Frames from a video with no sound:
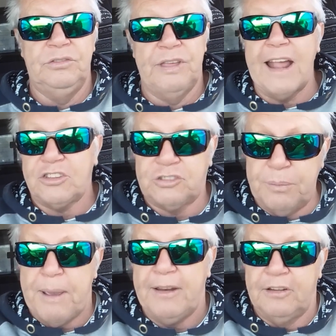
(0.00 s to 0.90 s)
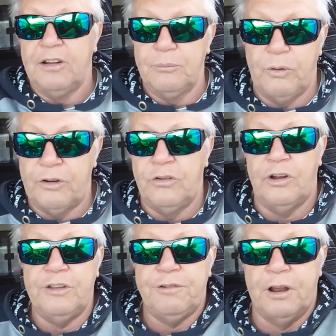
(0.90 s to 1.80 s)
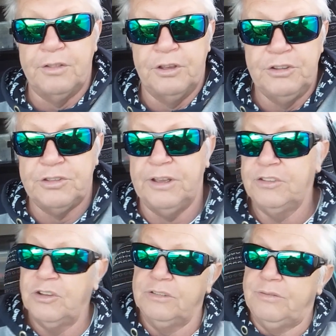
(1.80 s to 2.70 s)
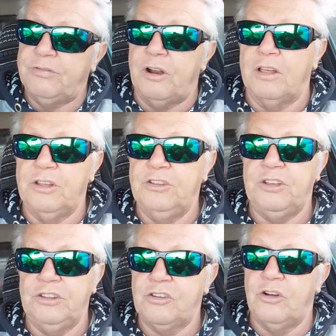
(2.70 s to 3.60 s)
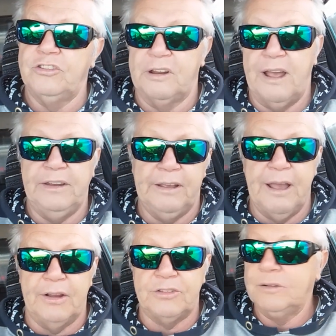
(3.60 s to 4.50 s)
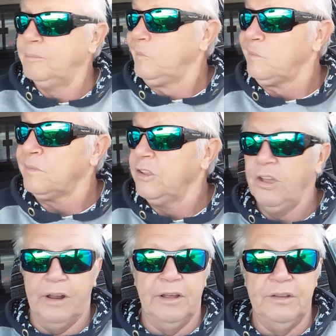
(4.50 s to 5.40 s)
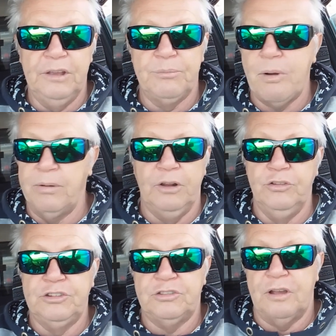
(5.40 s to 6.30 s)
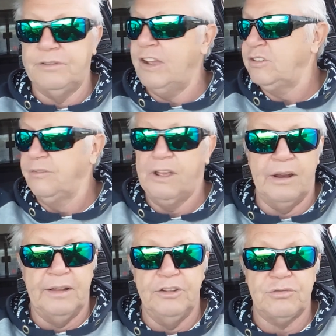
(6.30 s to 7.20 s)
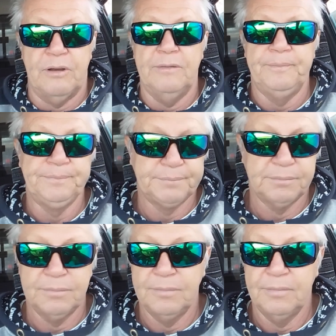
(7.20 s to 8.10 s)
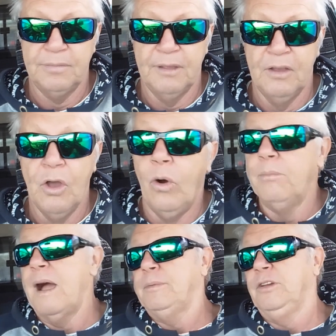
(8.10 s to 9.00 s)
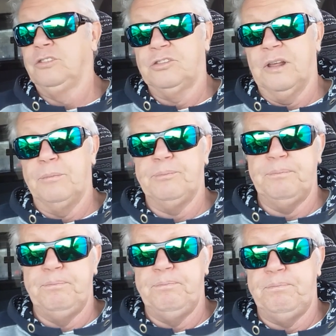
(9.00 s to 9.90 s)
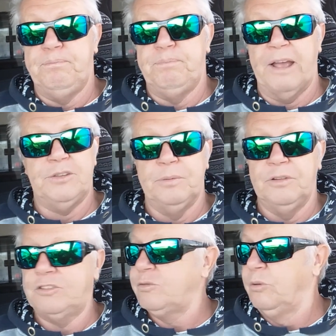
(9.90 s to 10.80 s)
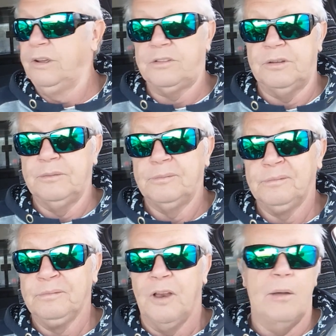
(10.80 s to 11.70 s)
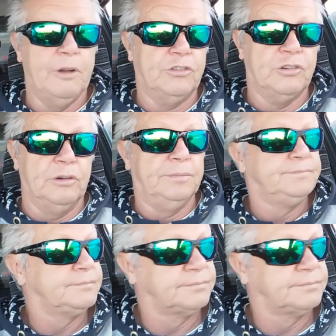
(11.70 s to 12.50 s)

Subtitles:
That's dependent on whether or not you follow these things, because if you follow these things, God's going to make you guts. You'll probably lose your salvation if you go down this road. Or maybe you'll just get a basement suite. I'm not sure.